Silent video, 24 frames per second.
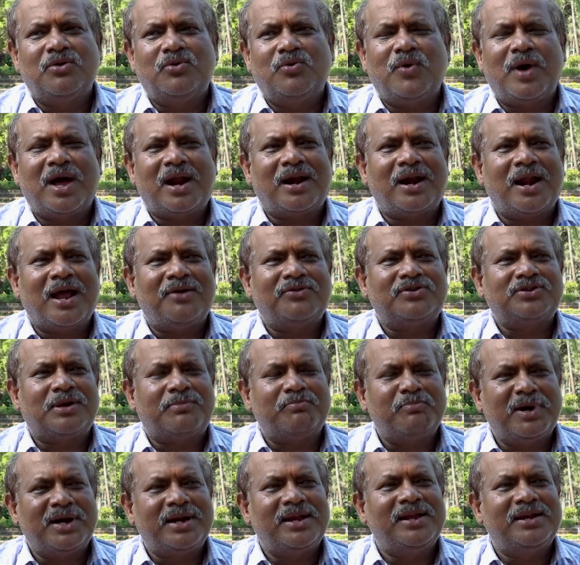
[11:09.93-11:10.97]
who are now
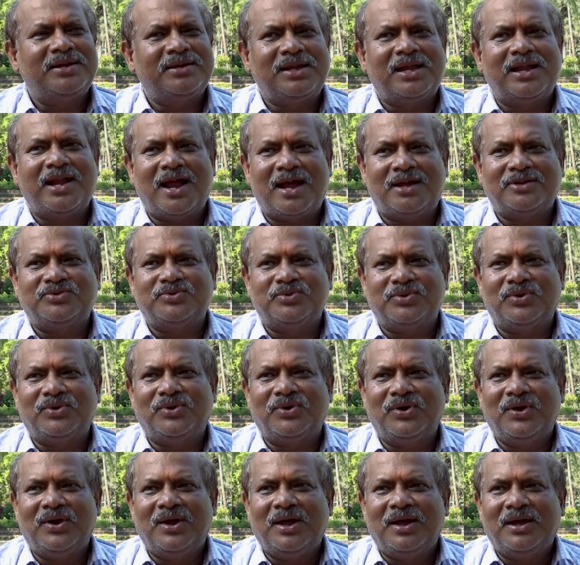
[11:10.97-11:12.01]
somebody in Kriya
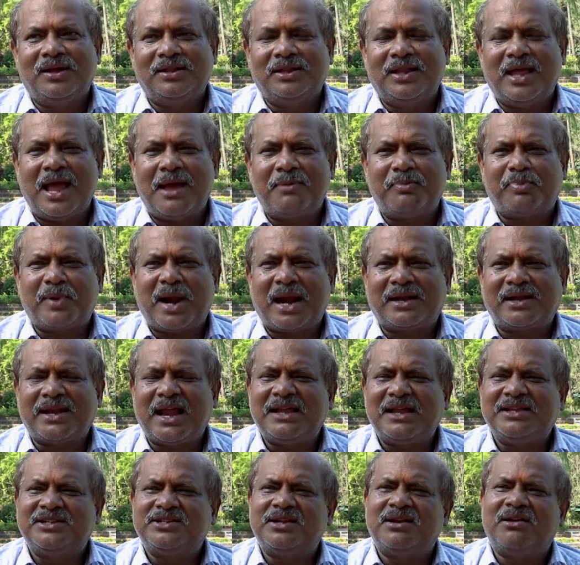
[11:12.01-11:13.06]
Yoga. They have
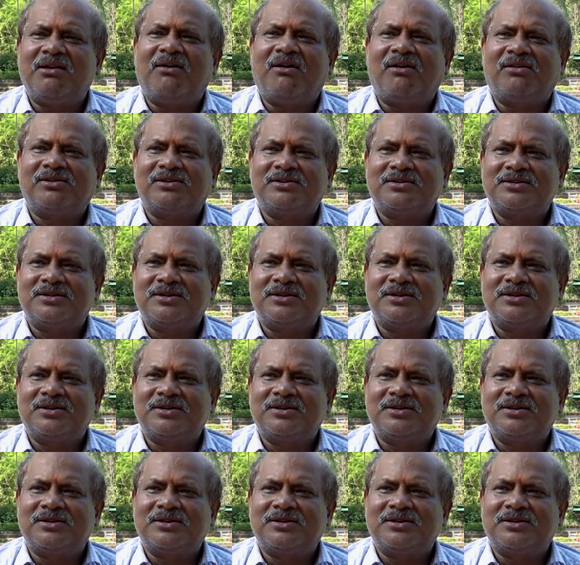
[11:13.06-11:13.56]
practiced a lot.